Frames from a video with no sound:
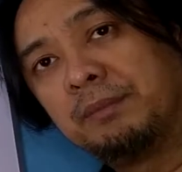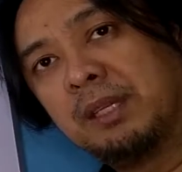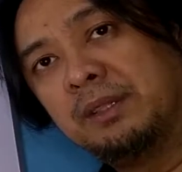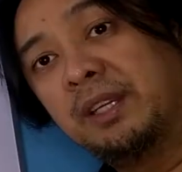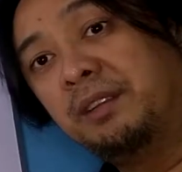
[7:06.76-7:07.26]

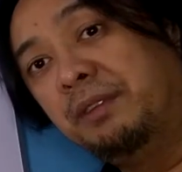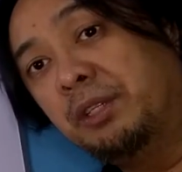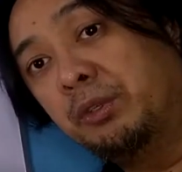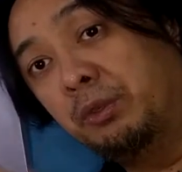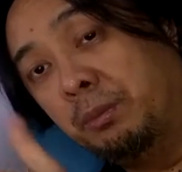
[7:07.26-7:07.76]

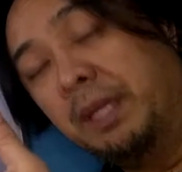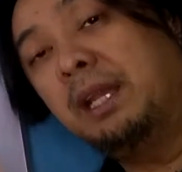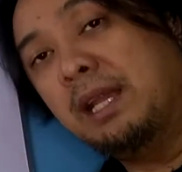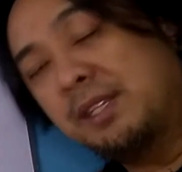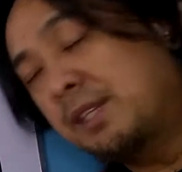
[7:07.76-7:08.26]
derivation on my
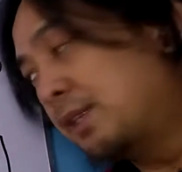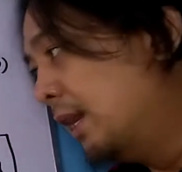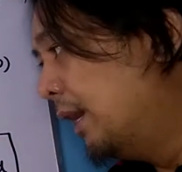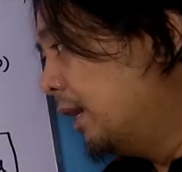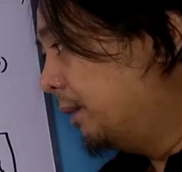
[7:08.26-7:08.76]
classes.
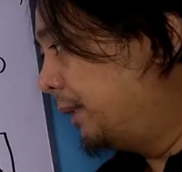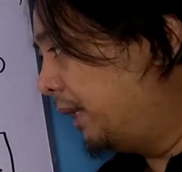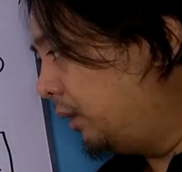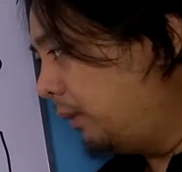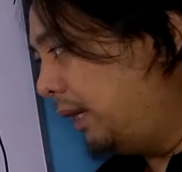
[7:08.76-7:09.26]
But
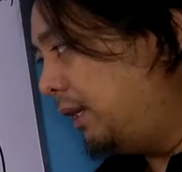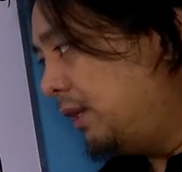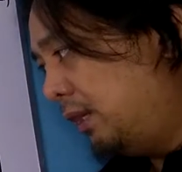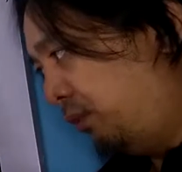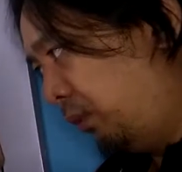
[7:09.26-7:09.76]

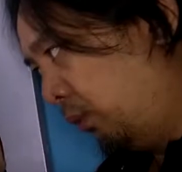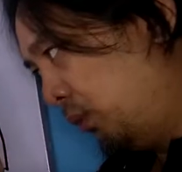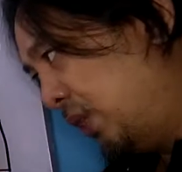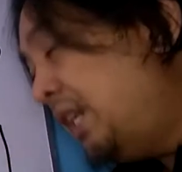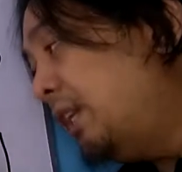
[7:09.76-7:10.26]
anyway, if
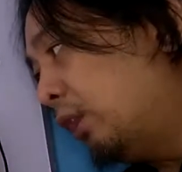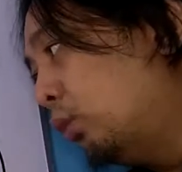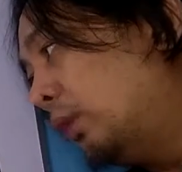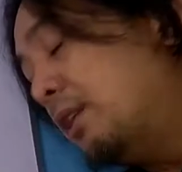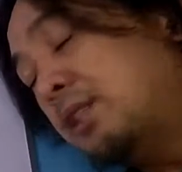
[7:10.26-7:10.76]
you've seen a
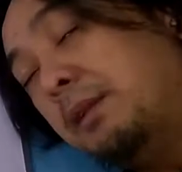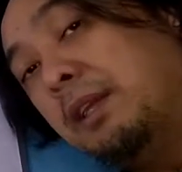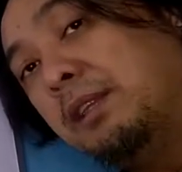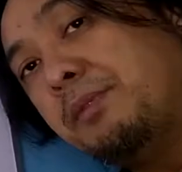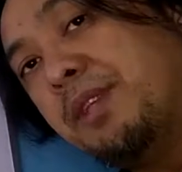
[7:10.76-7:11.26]
2 times 10
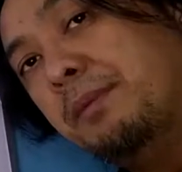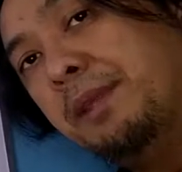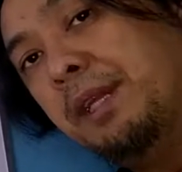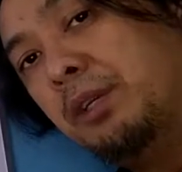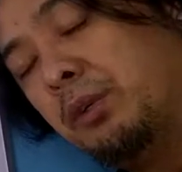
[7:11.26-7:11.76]
negative
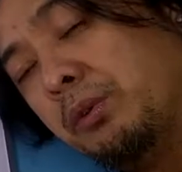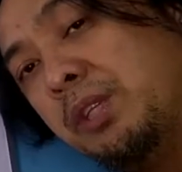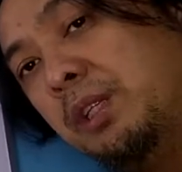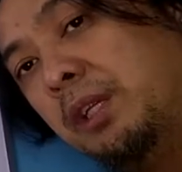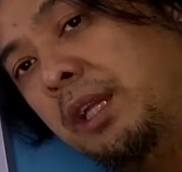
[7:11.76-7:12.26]
7 there, you're
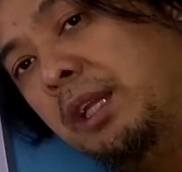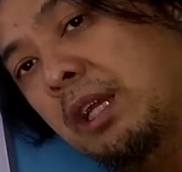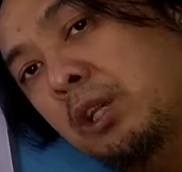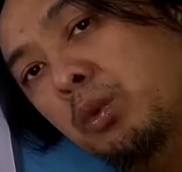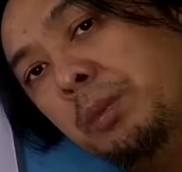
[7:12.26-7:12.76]
considering
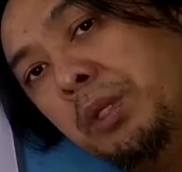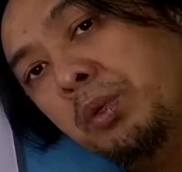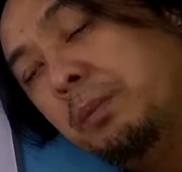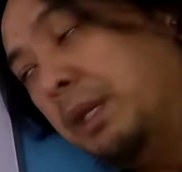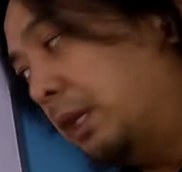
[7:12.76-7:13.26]

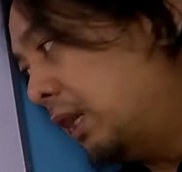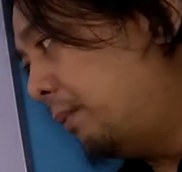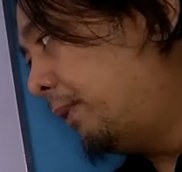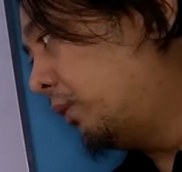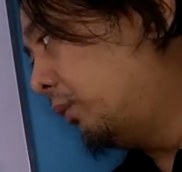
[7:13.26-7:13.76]
aluminum and
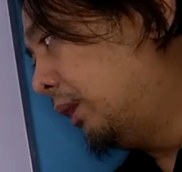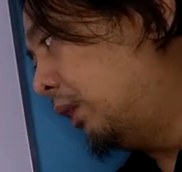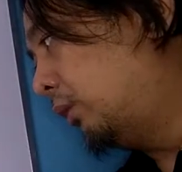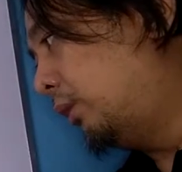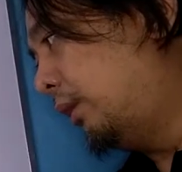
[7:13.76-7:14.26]
copper
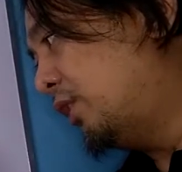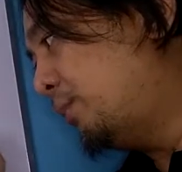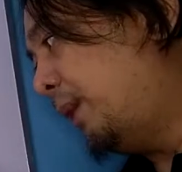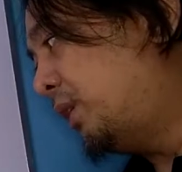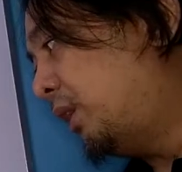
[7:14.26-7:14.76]
conductor,
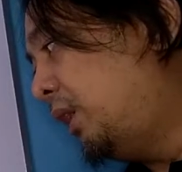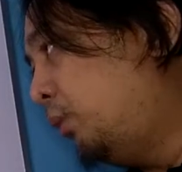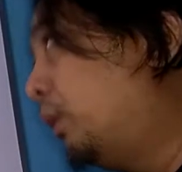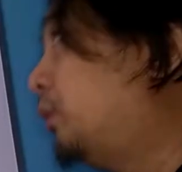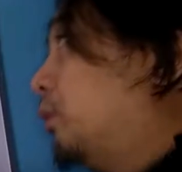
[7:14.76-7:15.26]
especially when you're